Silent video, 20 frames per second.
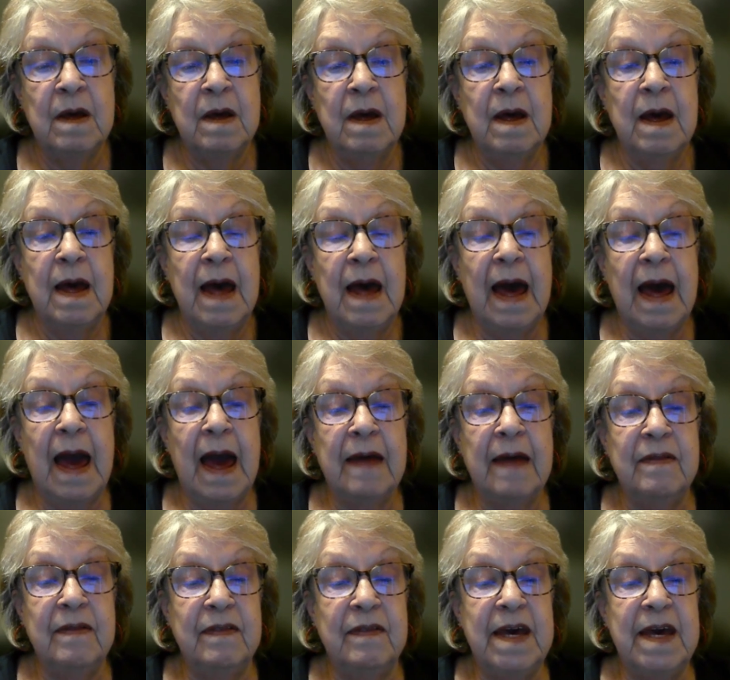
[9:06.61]
These
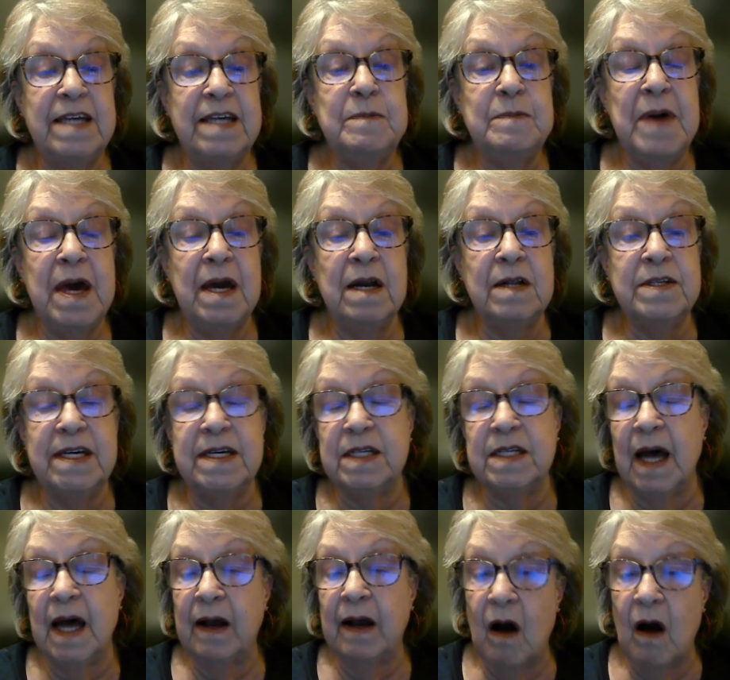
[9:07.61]
penalties, like all
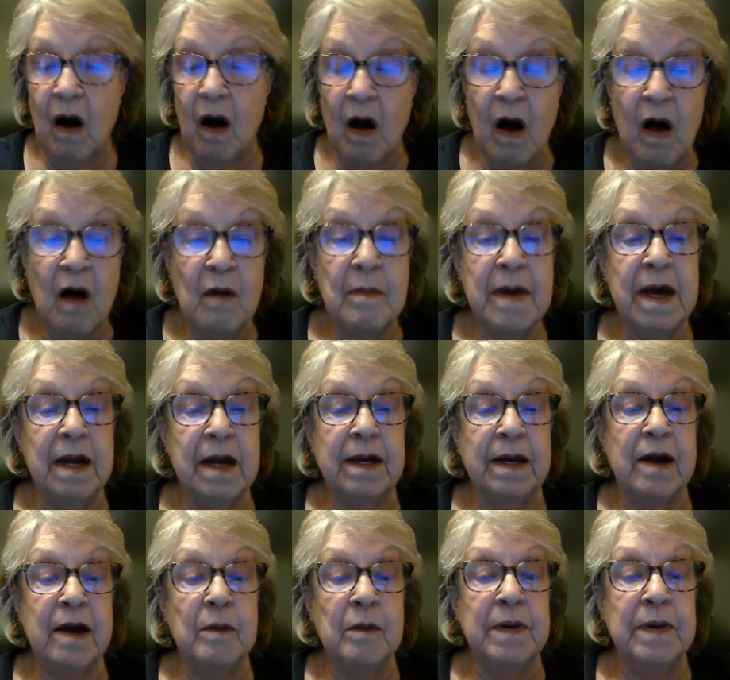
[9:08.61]
Medicare
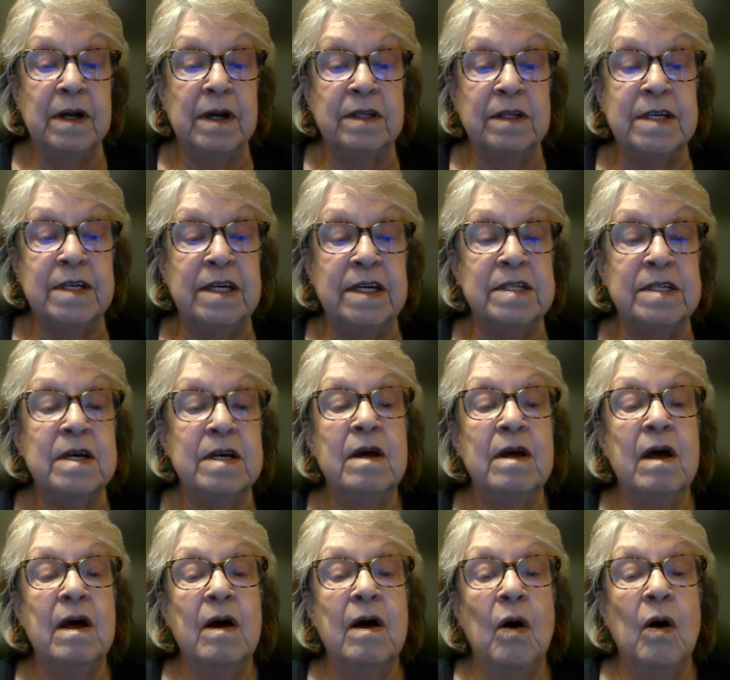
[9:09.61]
penalties,
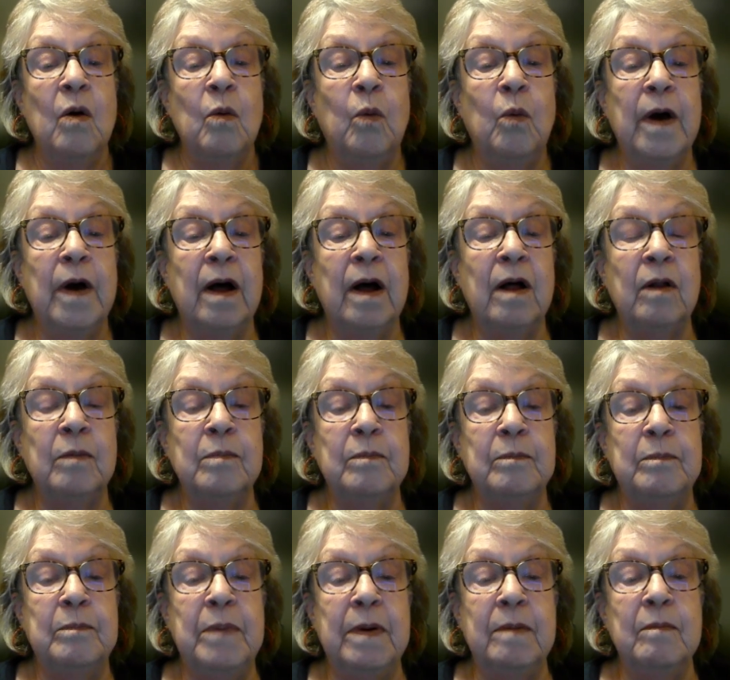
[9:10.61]
will be
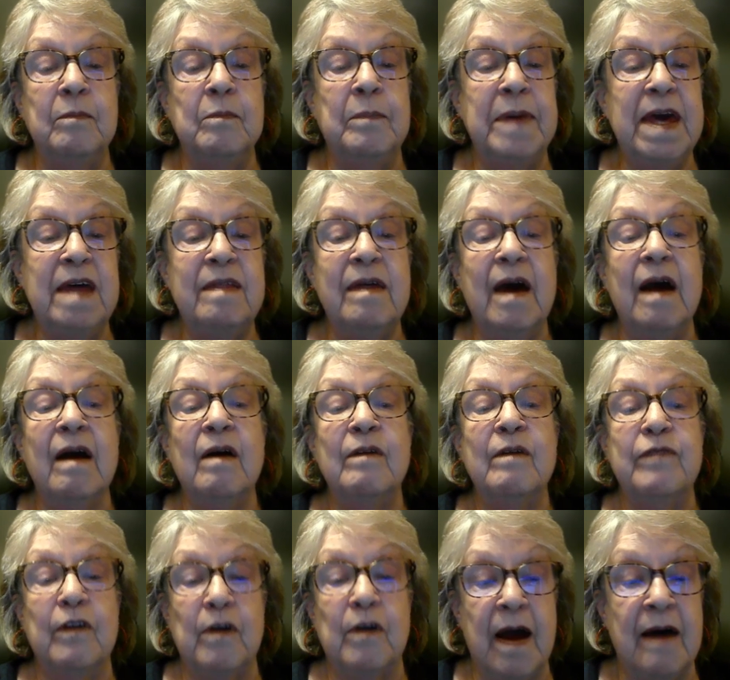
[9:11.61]
there forever.
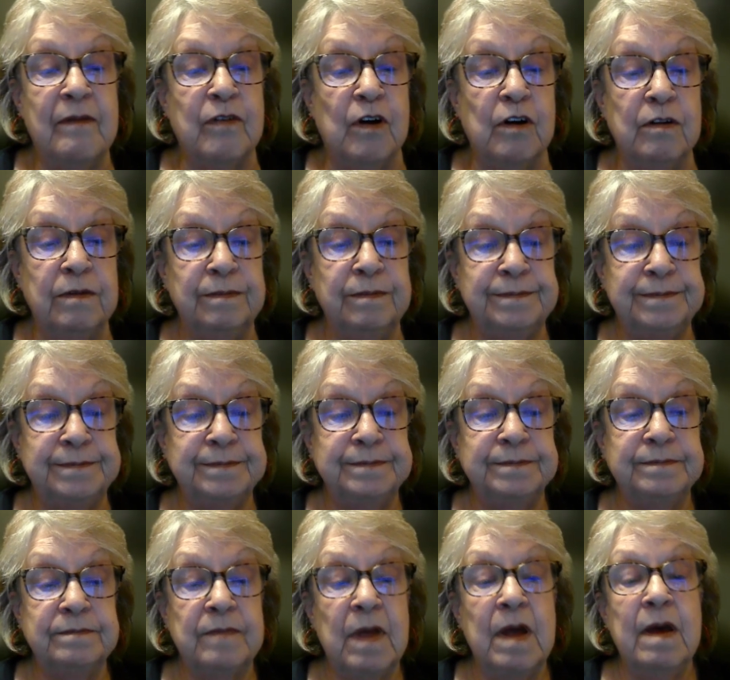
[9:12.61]

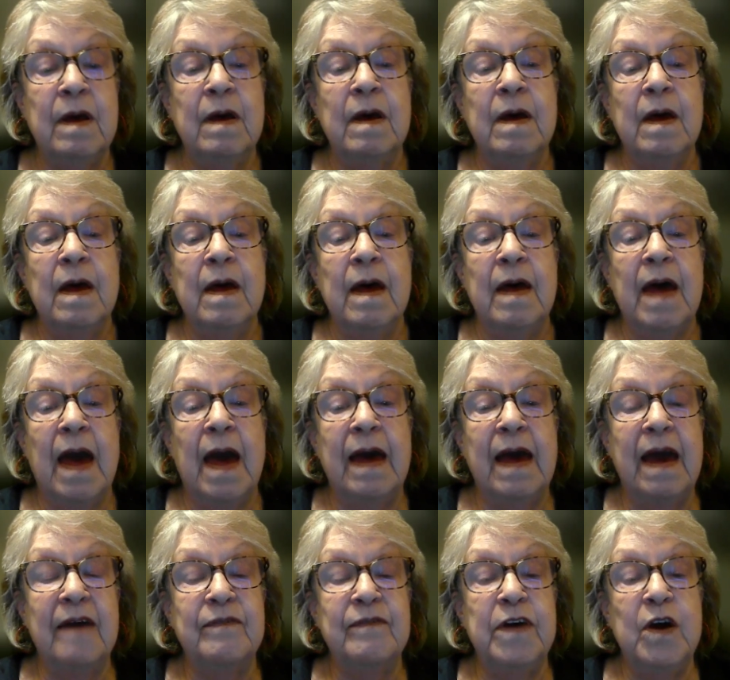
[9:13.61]
If you have
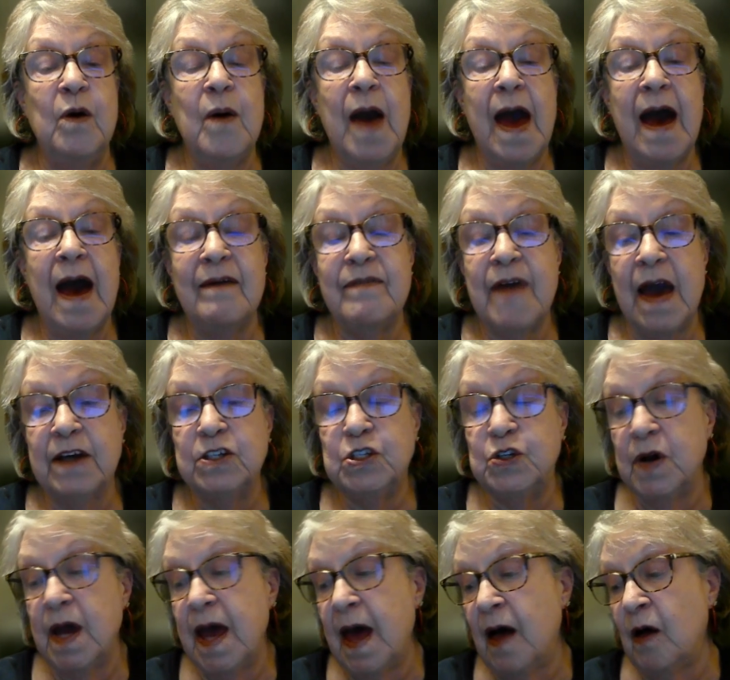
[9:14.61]
extra help,
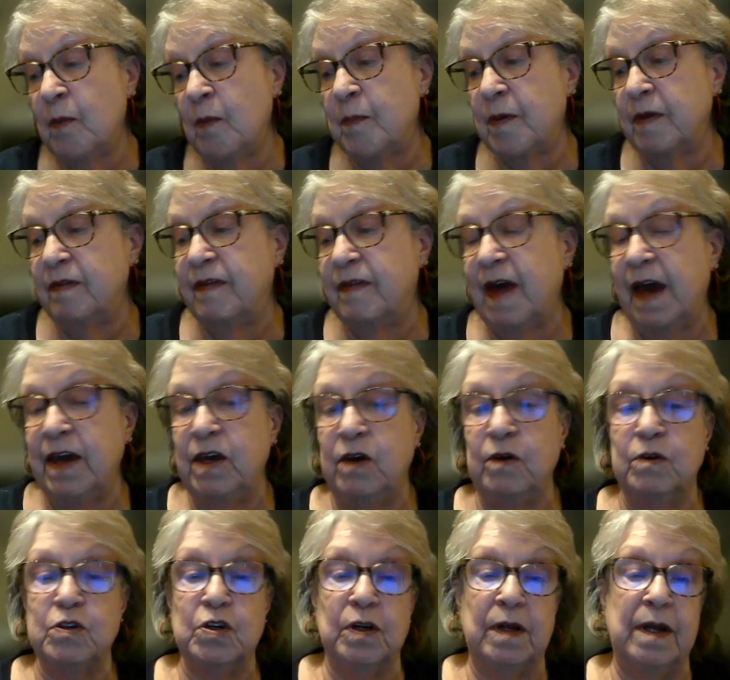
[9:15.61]
they usually will
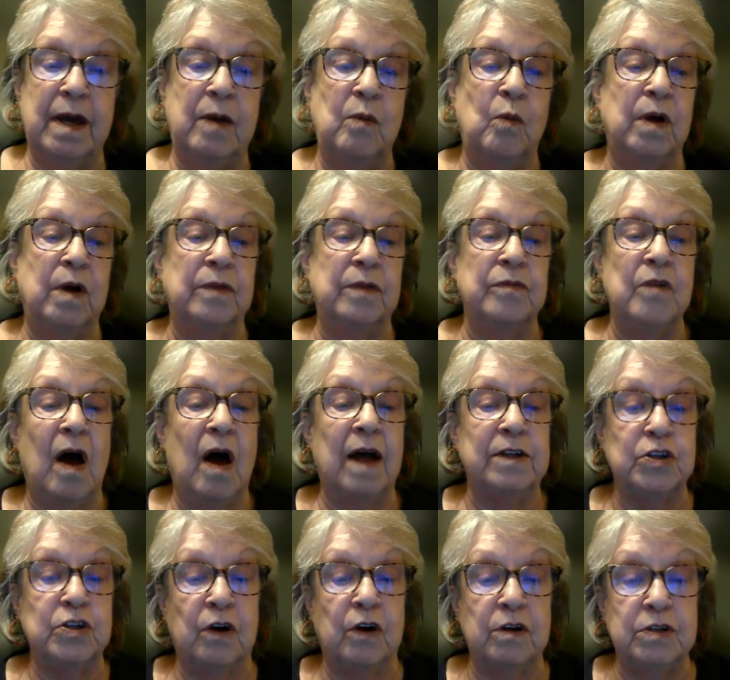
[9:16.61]
not charge you for
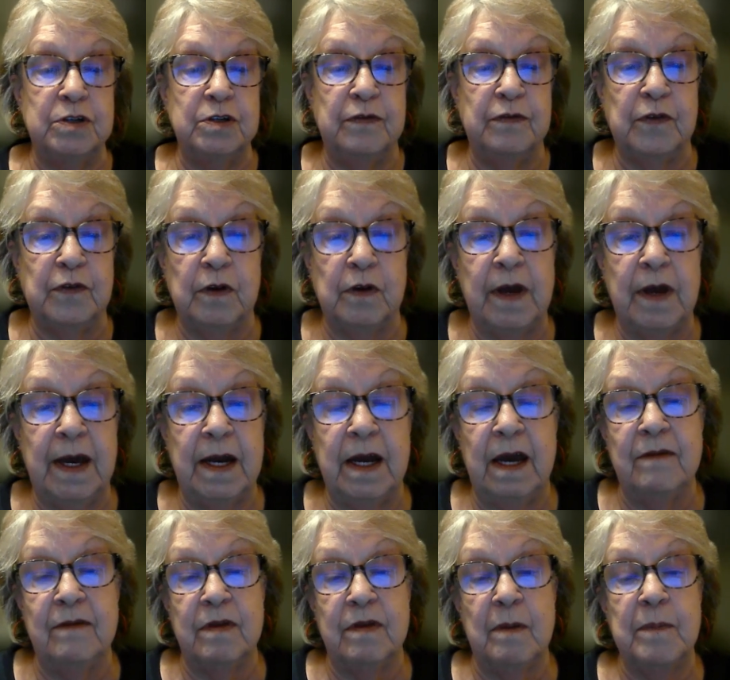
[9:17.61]
the, any of the
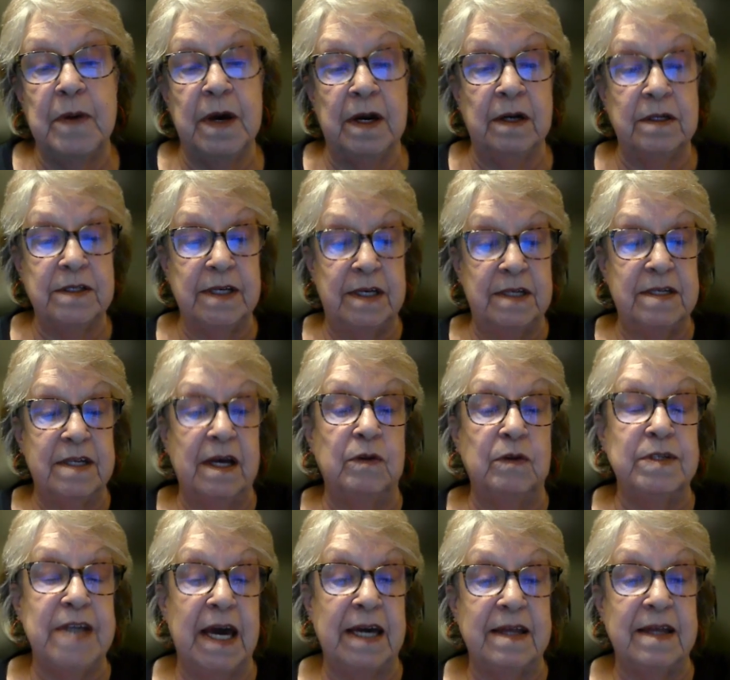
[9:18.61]
penalties. They'll take that
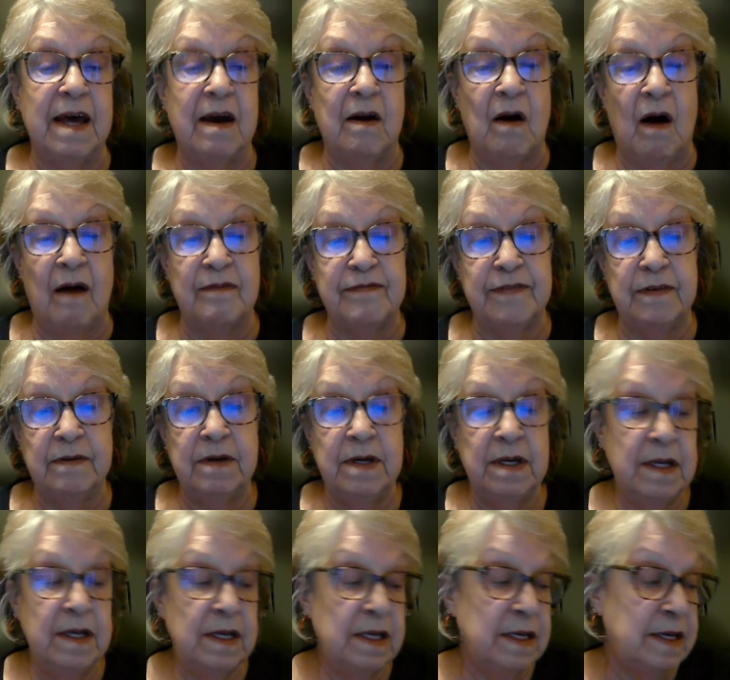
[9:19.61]
off. Next
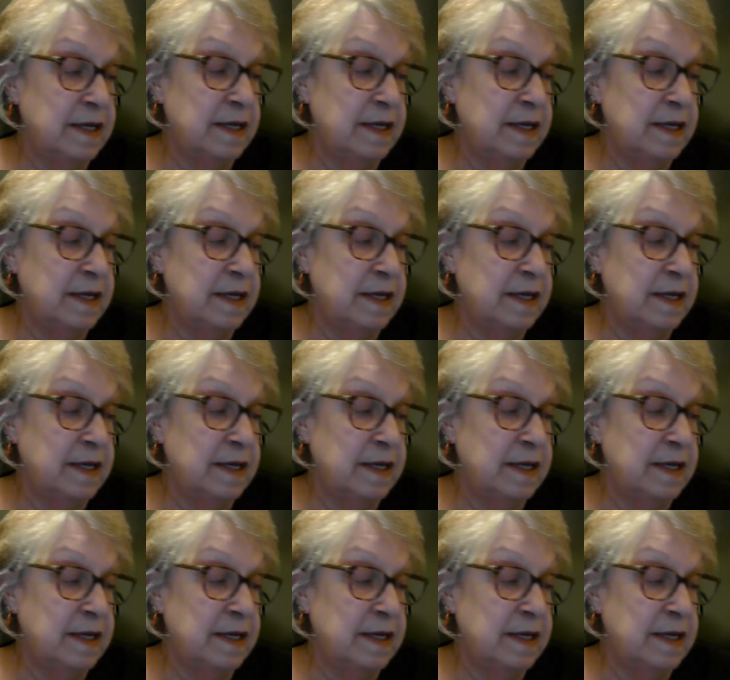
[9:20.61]
slide.